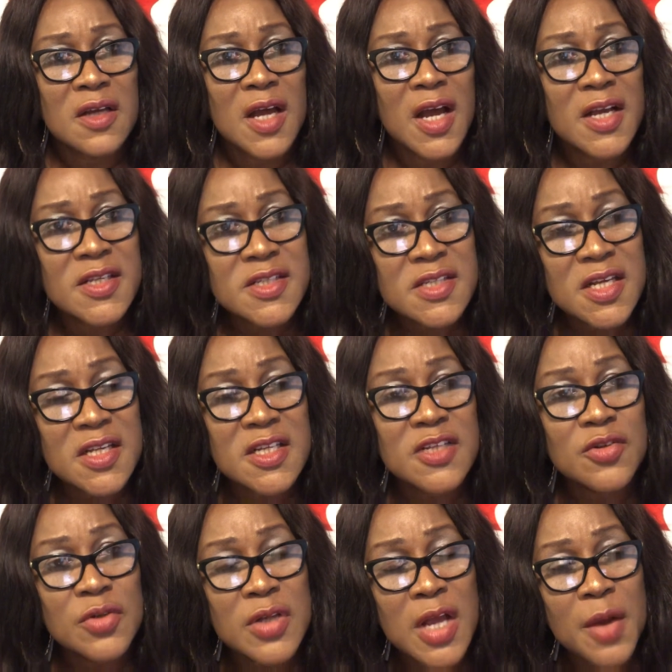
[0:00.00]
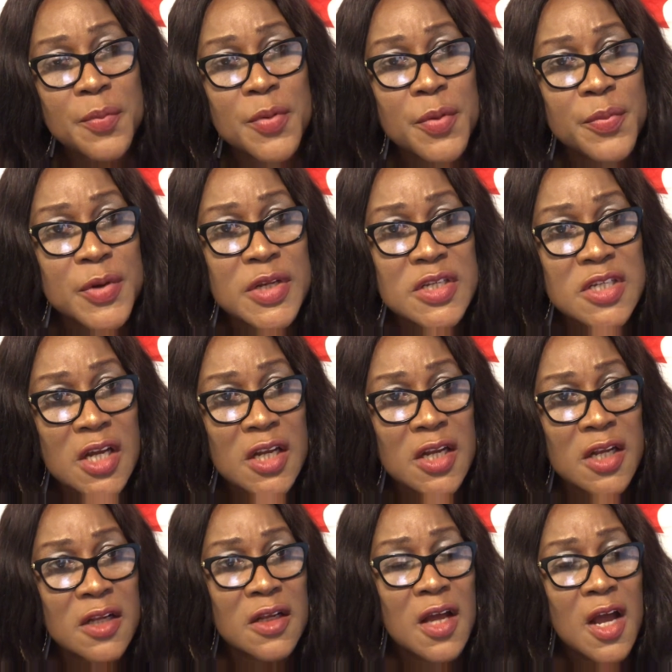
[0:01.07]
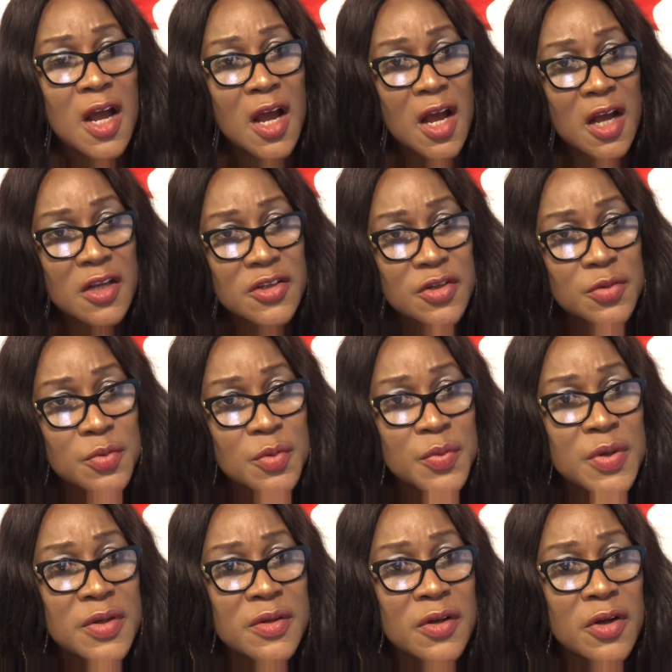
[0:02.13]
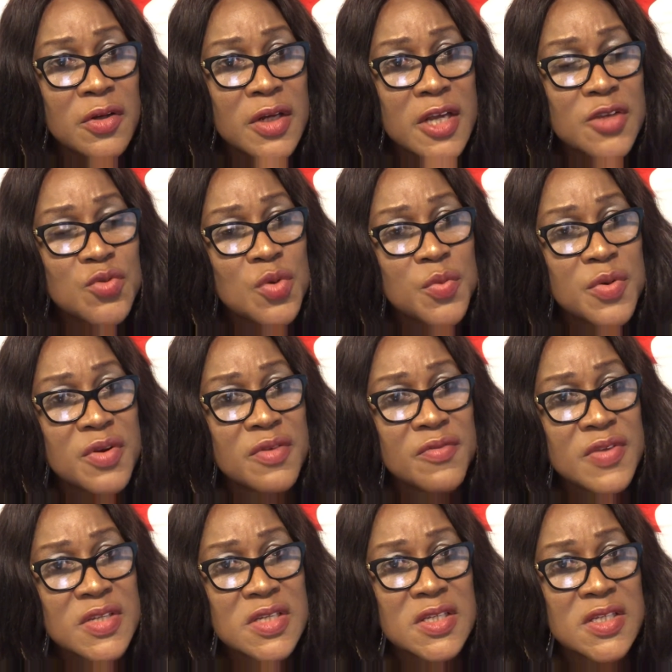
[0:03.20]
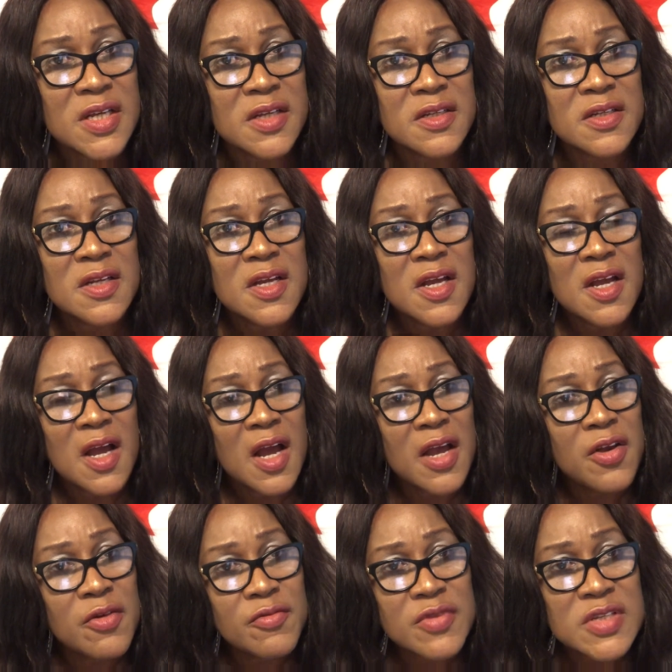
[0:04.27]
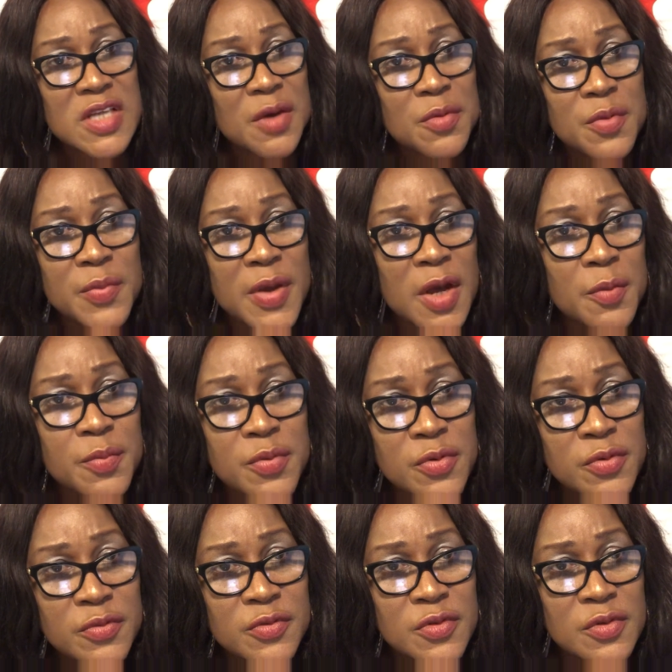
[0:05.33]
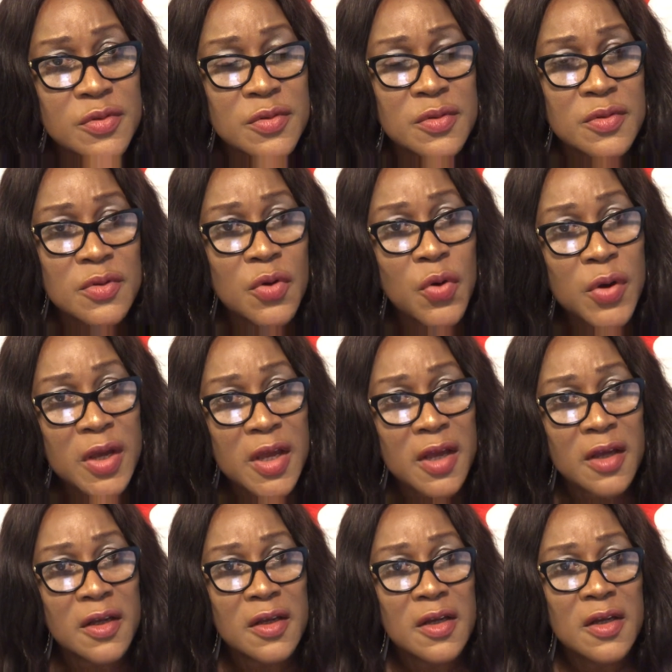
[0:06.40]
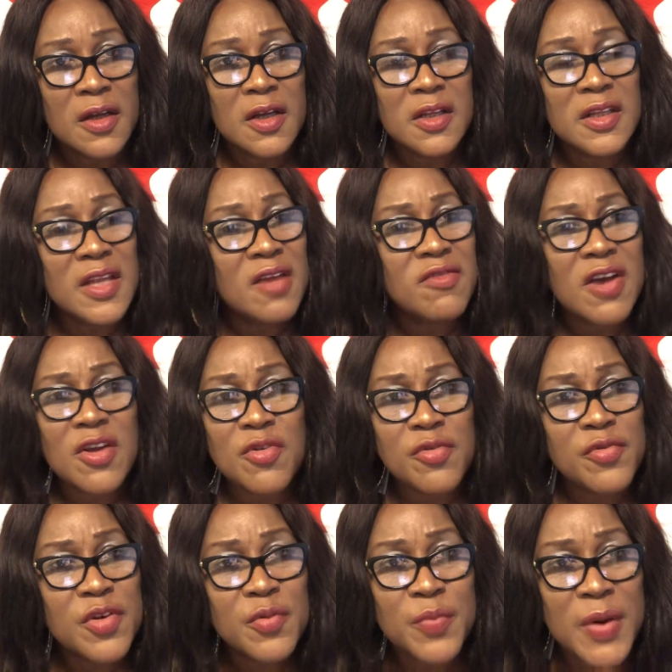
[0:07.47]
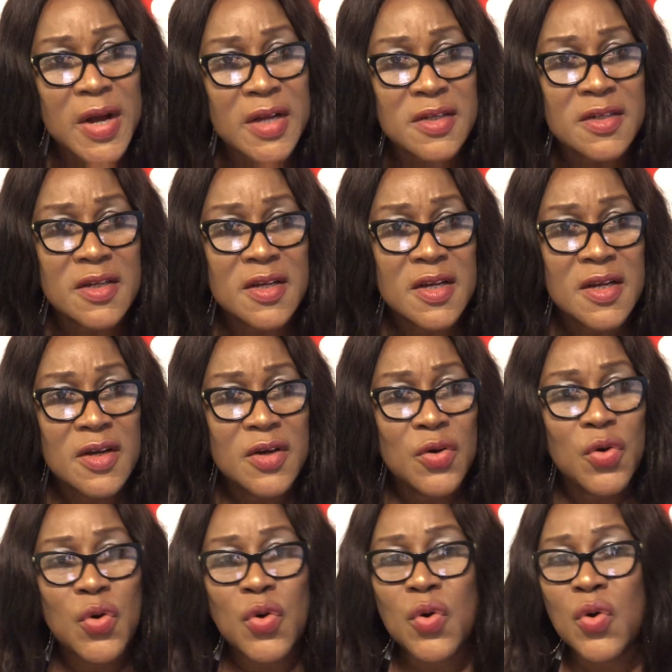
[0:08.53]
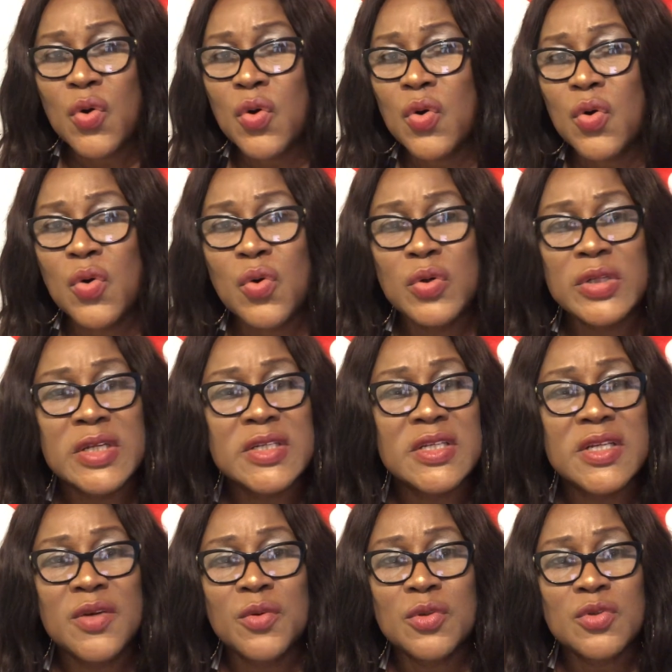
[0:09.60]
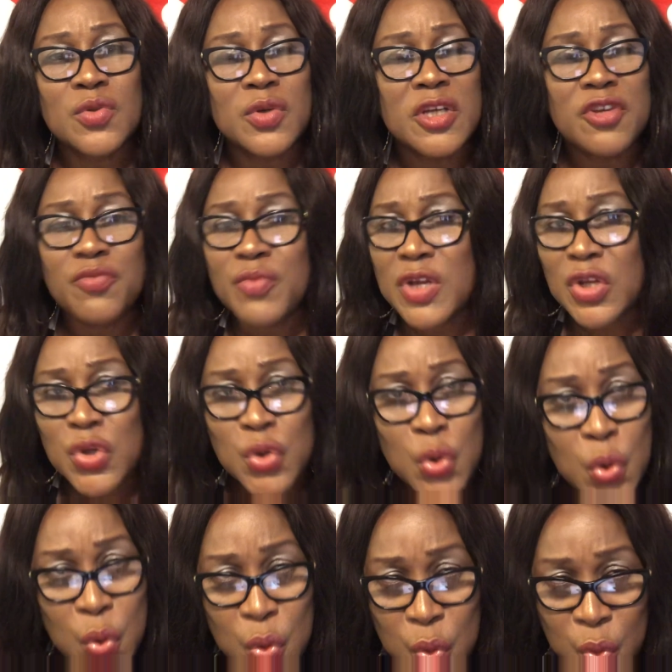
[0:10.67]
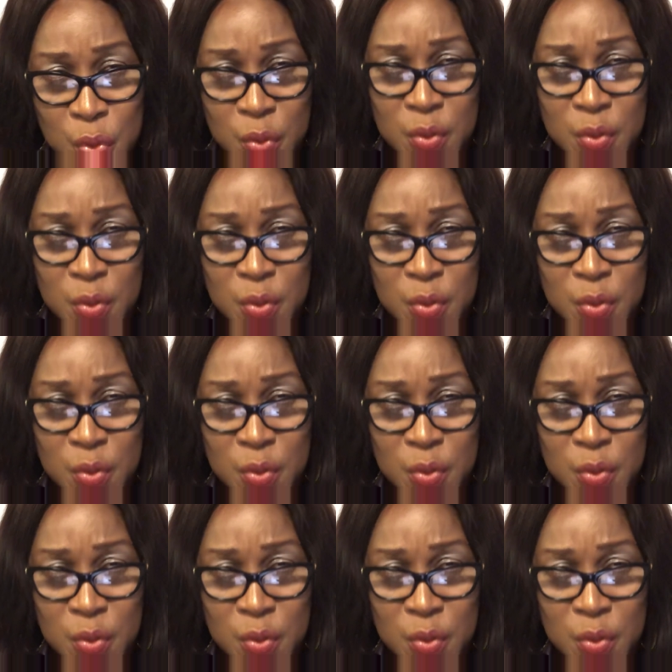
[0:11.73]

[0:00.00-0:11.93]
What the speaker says: and send it to the appropriate channel, and your case will be revisited and your visa will be approved. Okay? Never you feel bad. Oh, they didn't want to give me. No.